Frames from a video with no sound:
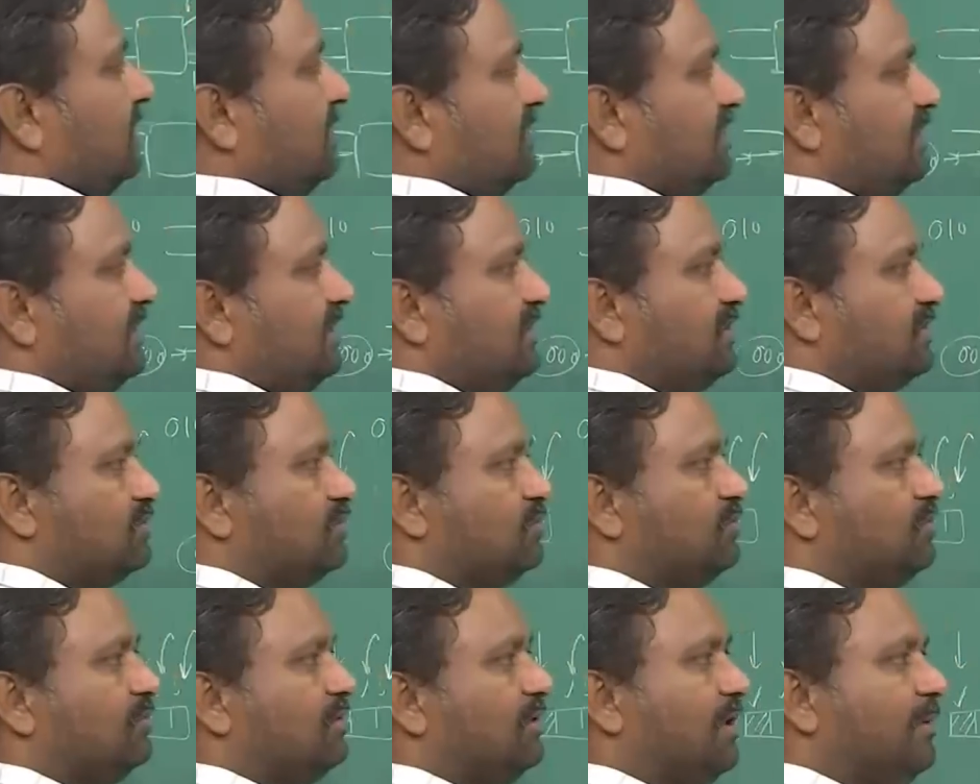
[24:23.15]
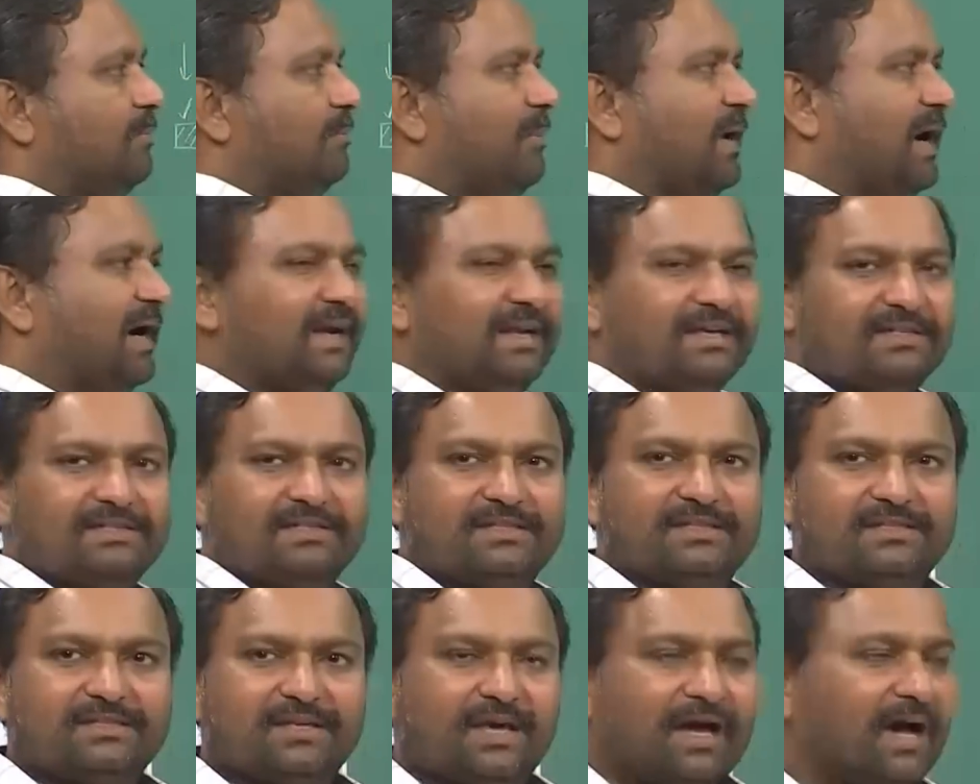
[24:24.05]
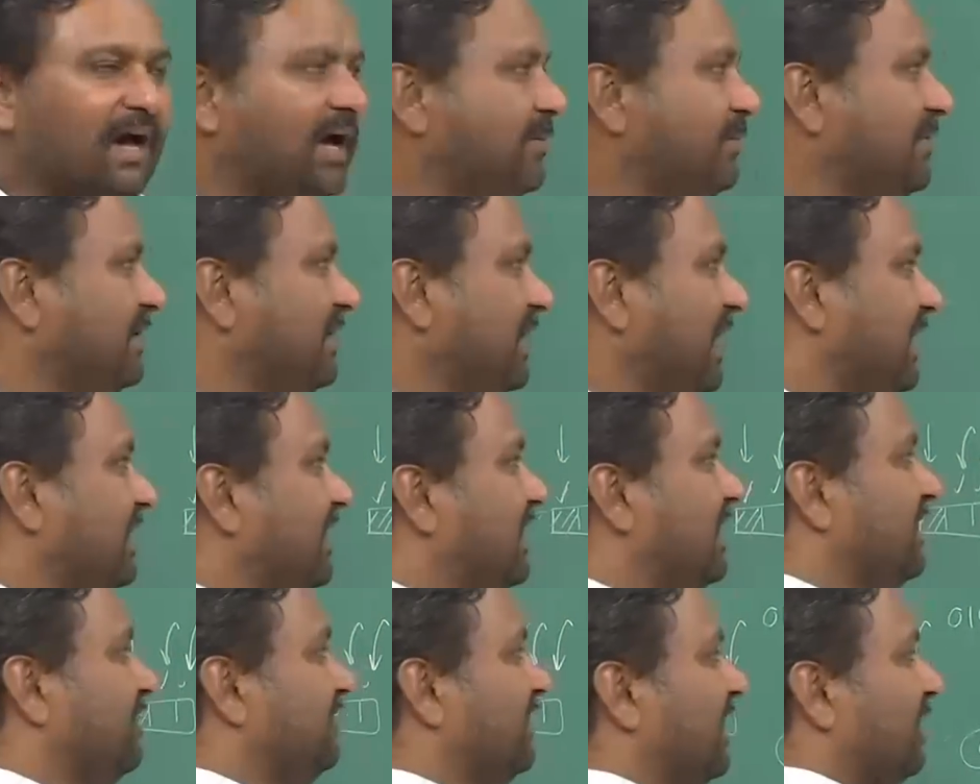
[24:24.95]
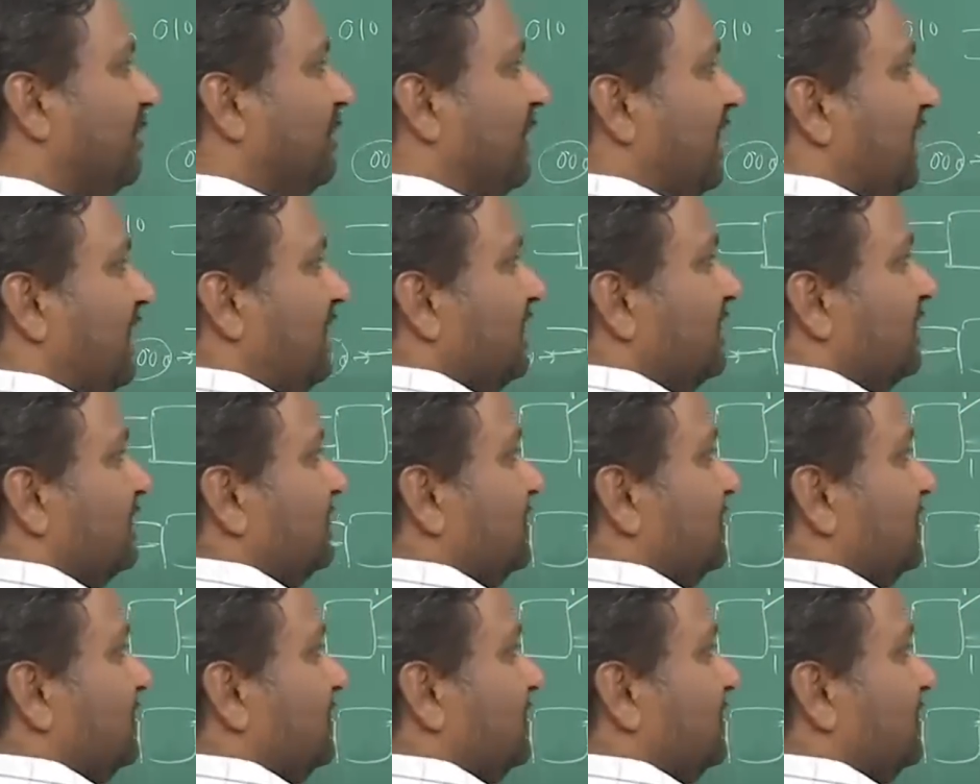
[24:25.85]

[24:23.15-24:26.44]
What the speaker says: These two partitions are being identified by